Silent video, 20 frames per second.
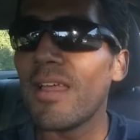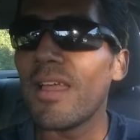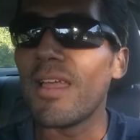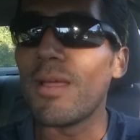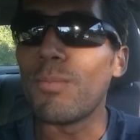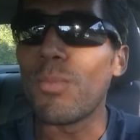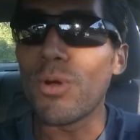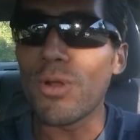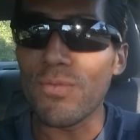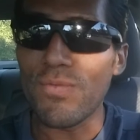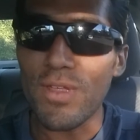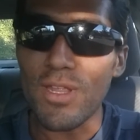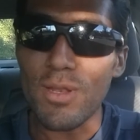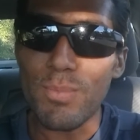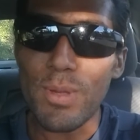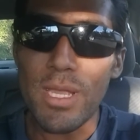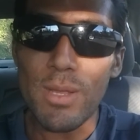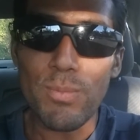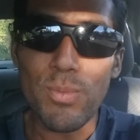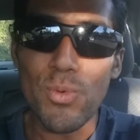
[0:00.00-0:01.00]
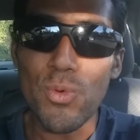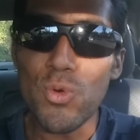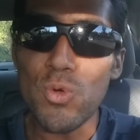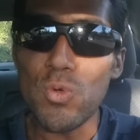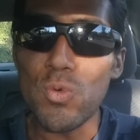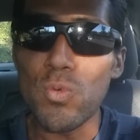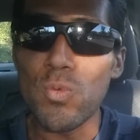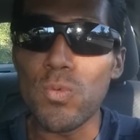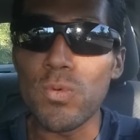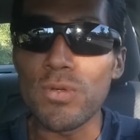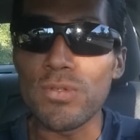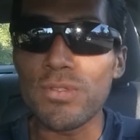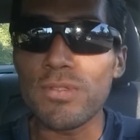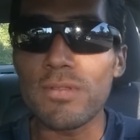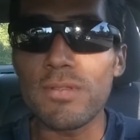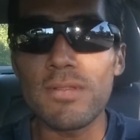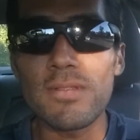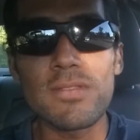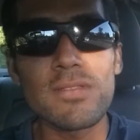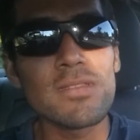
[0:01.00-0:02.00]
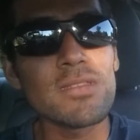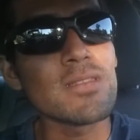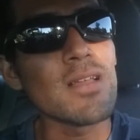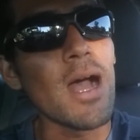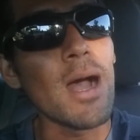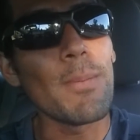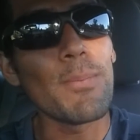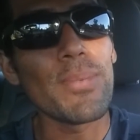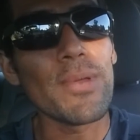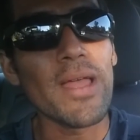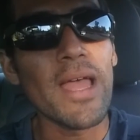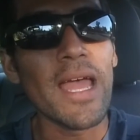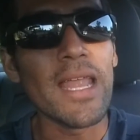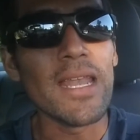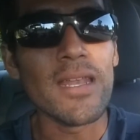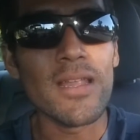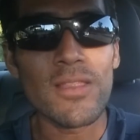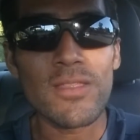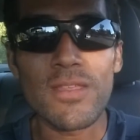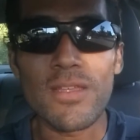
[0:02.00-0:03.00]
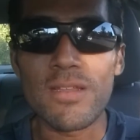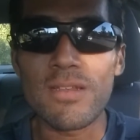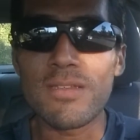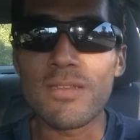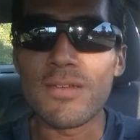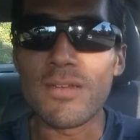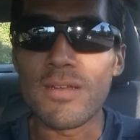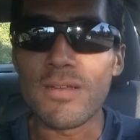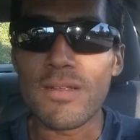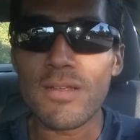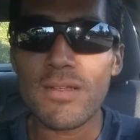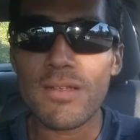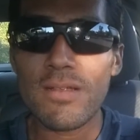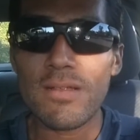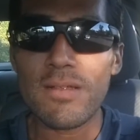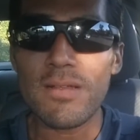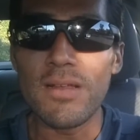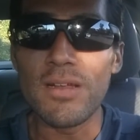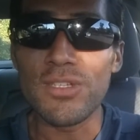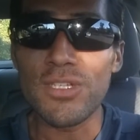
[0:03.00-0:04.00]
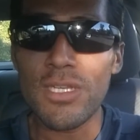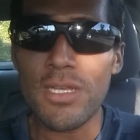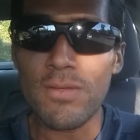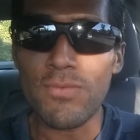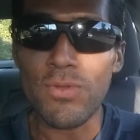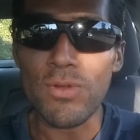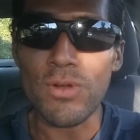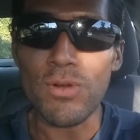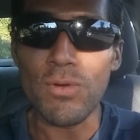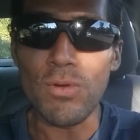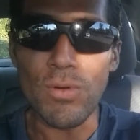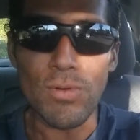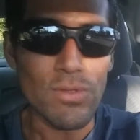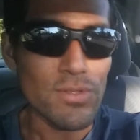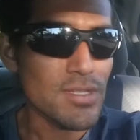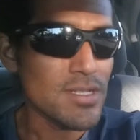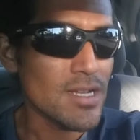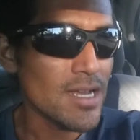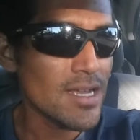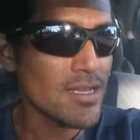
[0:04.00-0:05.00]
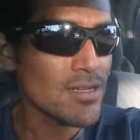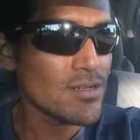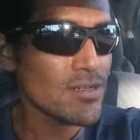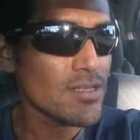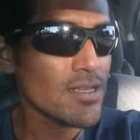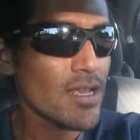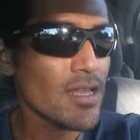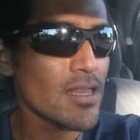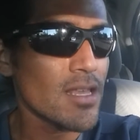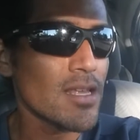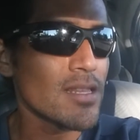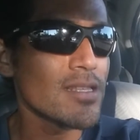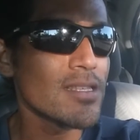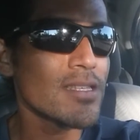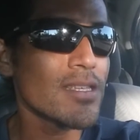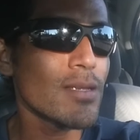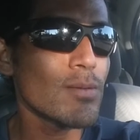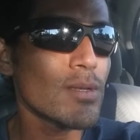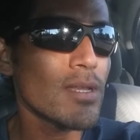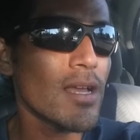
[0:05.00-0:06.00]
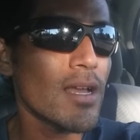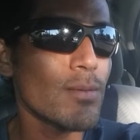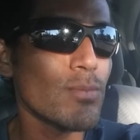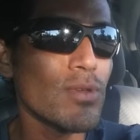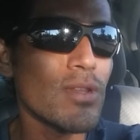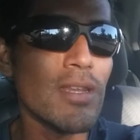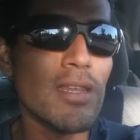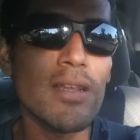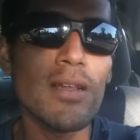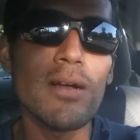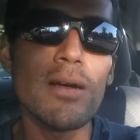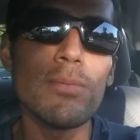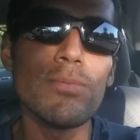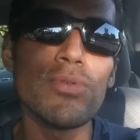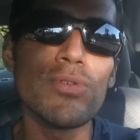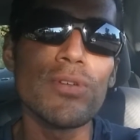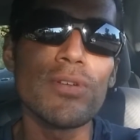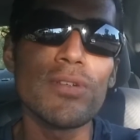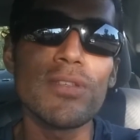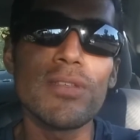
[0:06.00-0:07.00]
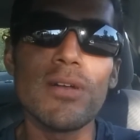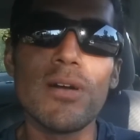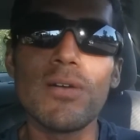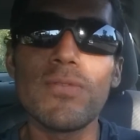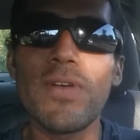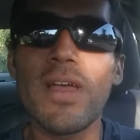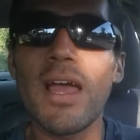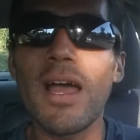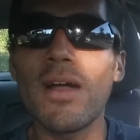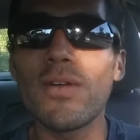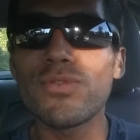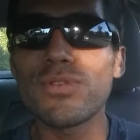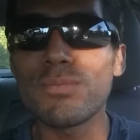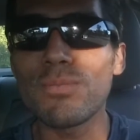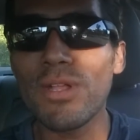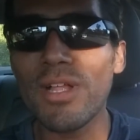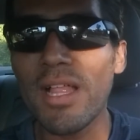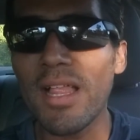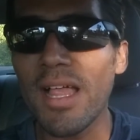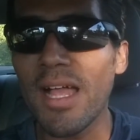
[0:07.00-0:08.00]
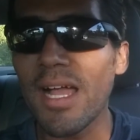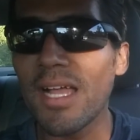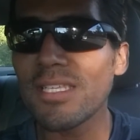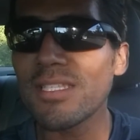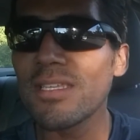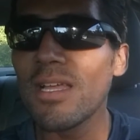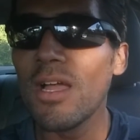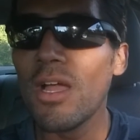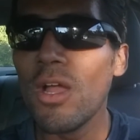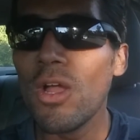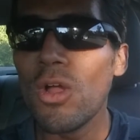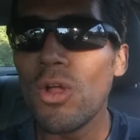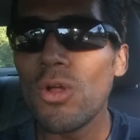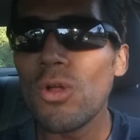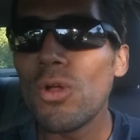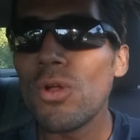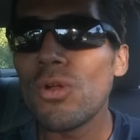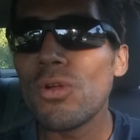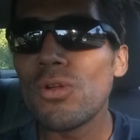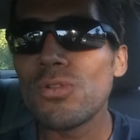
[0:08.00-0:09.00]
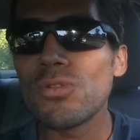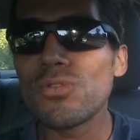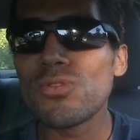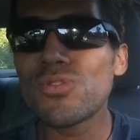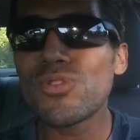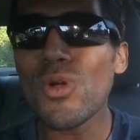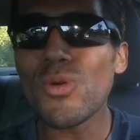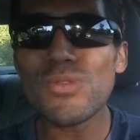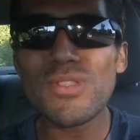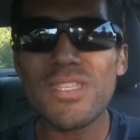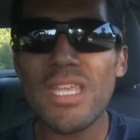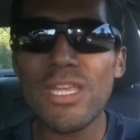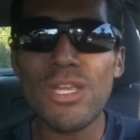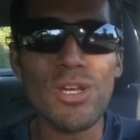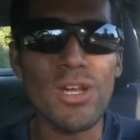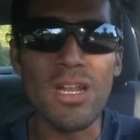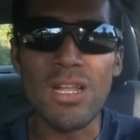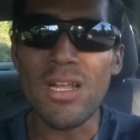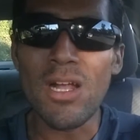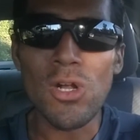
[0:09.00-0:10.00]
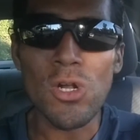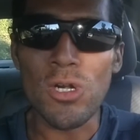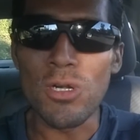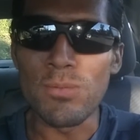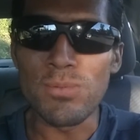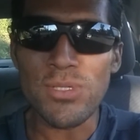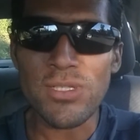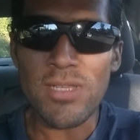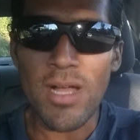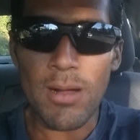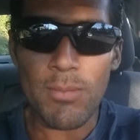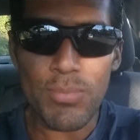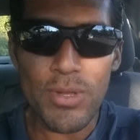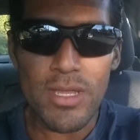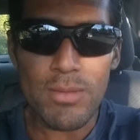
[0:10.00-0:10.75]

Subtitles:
and motivated people who will stop at nothing to achieve their goals. And I understand that. At the same time, you need to humble yourself, have some class. Don't say you're going to curb stomp